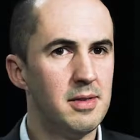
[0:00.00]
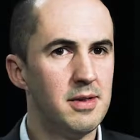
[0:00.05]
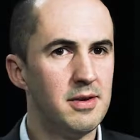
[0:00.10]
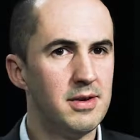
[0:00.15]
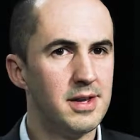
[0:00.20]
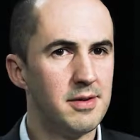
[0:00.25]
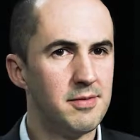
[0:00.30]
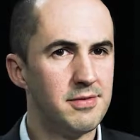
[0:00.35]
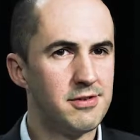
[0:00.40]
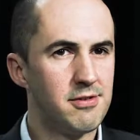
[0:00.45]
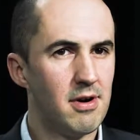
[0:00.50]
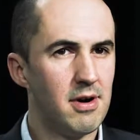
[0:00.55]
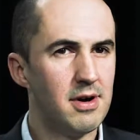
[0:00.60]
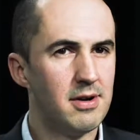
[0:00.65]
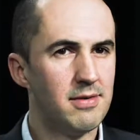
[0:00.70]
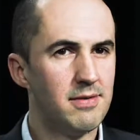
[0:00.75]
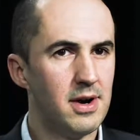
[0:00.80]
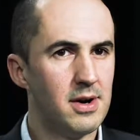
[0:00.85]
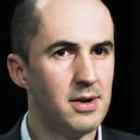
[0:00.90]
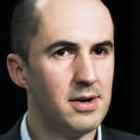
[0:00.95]
There is a
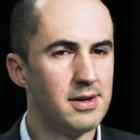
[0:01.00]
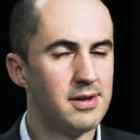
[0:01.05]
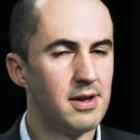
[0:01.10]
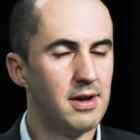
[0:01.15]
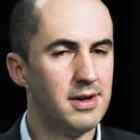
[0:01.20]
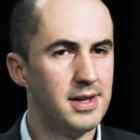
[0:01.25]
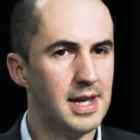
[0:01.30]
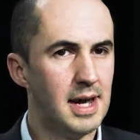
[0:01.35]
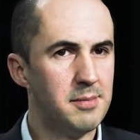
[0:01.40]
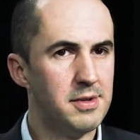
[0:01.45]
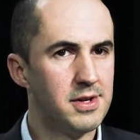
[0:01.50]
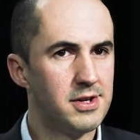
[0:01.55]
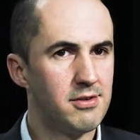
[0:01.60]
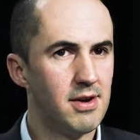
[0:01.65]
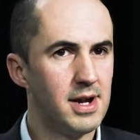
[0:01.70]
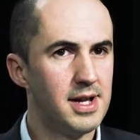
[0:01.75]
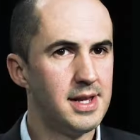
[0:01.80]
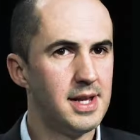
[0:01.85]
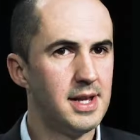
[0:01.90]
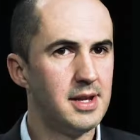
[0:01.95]
stronger focus on
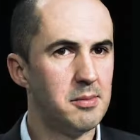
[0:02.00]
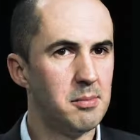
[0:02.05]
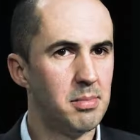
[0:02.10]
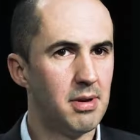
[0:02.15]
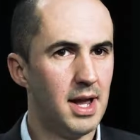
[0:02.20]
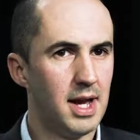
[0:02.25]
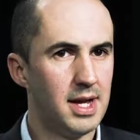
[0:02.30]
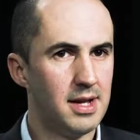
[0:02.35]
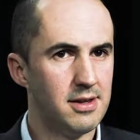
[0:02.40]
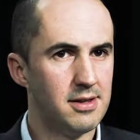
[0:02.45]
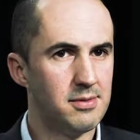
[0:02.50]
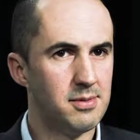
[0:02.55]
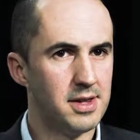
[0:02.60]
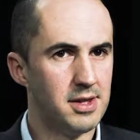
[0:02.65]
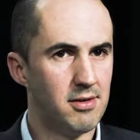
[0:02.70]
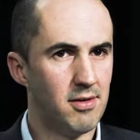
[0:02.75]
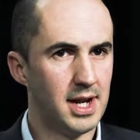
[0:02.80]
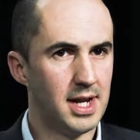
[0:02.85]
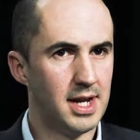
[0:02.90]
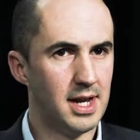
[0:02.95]
demonstrating compliance with
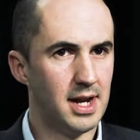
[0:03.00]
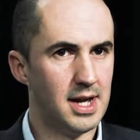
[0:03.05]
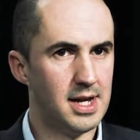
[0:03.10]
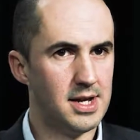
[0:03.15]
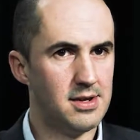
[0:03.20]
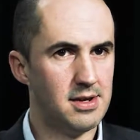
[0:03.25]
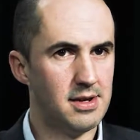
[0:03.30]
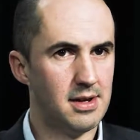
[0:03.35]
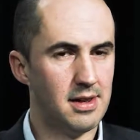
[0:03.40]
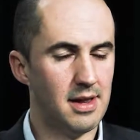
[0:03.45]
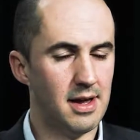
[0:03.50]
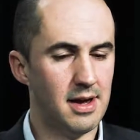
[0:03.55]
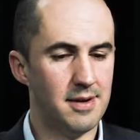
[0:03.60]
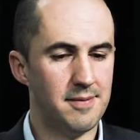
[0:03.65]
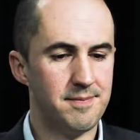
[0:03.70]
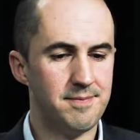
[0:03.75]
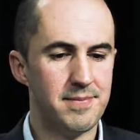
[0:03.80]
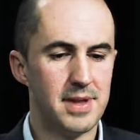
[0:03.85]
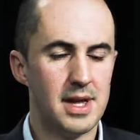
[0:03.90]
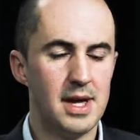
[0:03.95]
the regulation though.
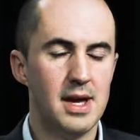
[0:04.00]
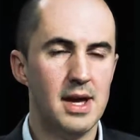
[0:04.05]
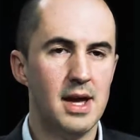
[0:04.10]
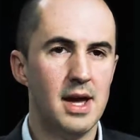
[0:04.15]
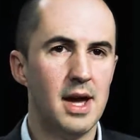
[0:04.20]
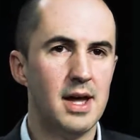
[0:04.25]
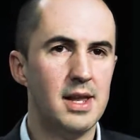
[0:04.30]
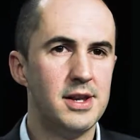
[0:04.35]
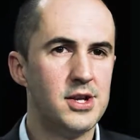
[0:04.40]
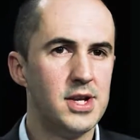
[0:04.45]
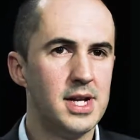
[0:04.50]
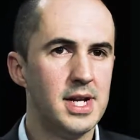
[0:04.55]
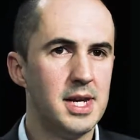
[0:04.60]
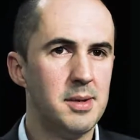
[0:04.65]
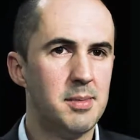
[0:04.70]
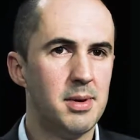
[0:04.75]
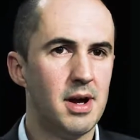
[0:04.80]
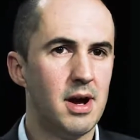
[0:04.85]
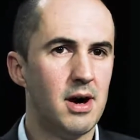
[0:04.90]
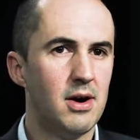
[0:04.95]
And
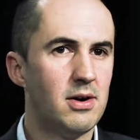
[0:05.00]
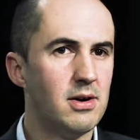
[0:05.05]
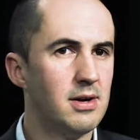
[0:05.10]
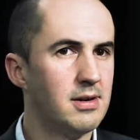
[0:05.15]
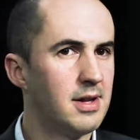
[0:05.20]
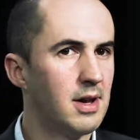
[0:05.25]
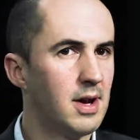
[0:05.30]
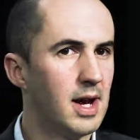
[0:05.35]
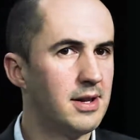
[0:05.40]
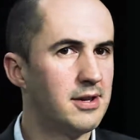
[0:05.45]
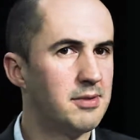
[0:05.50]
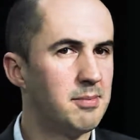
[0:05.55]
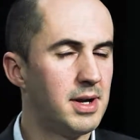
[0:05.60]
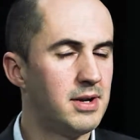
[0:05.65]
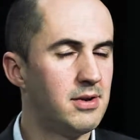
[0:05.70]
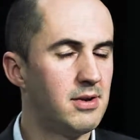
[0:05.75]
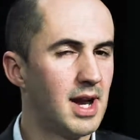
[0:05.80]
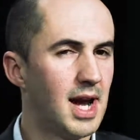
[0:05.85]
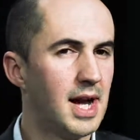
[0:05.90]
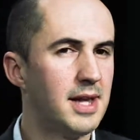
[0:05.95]
GDPR also has
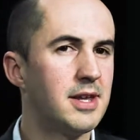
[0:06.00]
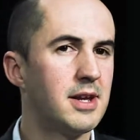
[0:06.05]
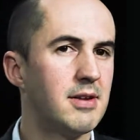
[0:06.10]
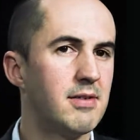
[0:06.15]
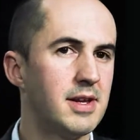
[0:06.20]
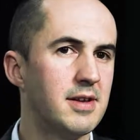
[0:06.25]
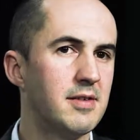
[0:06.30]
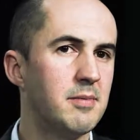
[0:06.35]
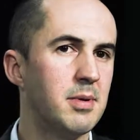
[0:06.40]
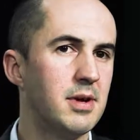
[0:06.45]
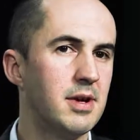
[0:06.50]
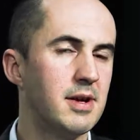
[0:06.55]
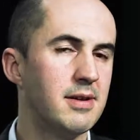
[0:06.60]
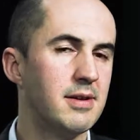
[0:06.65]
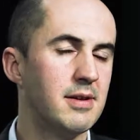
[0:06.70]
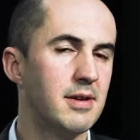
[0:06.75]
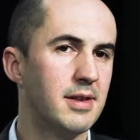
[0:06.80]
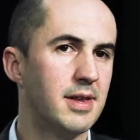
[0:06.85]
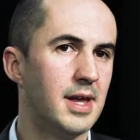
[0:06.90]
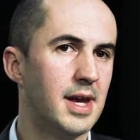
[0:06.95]
special categories of
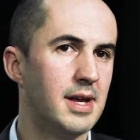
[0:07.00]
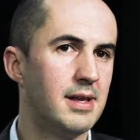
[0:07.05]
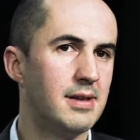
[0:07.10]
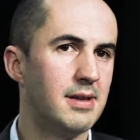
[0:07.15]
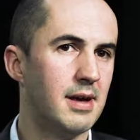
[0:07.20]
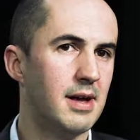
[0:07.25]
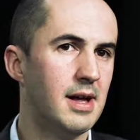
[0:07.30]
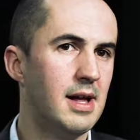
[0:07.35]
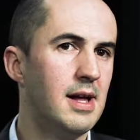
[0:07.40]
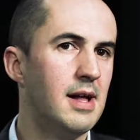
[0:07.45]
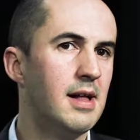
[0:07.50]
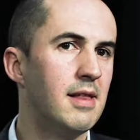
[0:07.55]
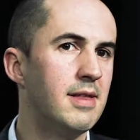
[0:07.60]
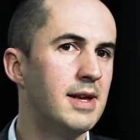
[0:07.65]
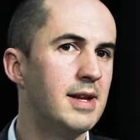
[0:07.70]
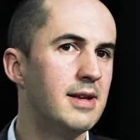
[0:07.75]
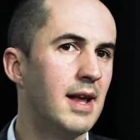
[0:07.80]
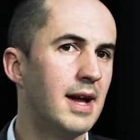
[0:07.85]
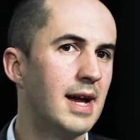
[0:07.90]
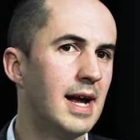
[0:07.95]
personal data,
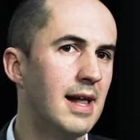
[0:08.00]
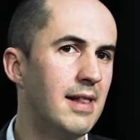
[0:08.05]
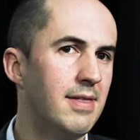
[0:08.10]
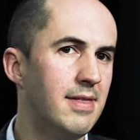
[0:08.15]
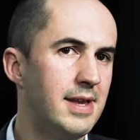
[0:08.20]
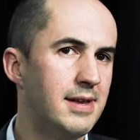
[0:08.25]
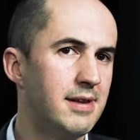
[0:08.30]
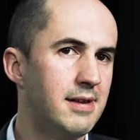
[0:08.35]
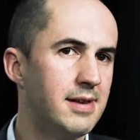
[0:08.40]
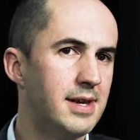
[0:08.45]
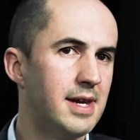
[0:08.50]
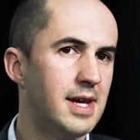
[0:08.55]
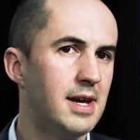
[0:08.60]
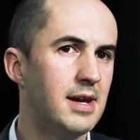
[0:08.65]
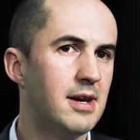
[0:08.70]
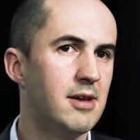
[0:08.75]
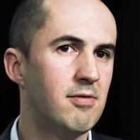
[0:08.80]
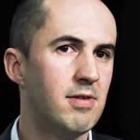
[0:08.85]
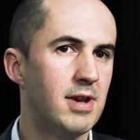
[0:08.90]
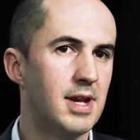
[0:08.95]
things like
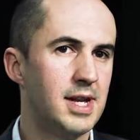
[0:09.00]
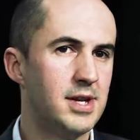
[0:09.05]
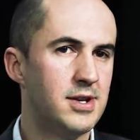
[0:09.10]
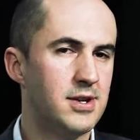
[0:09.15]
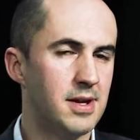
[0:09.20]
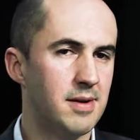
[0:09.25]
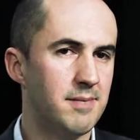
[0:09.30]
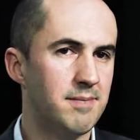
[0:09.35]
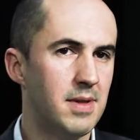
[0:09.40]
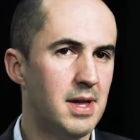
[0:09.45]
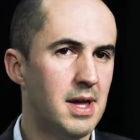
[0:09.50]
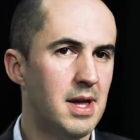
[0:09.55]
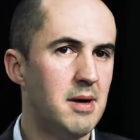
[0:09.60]
ethnicity and religion,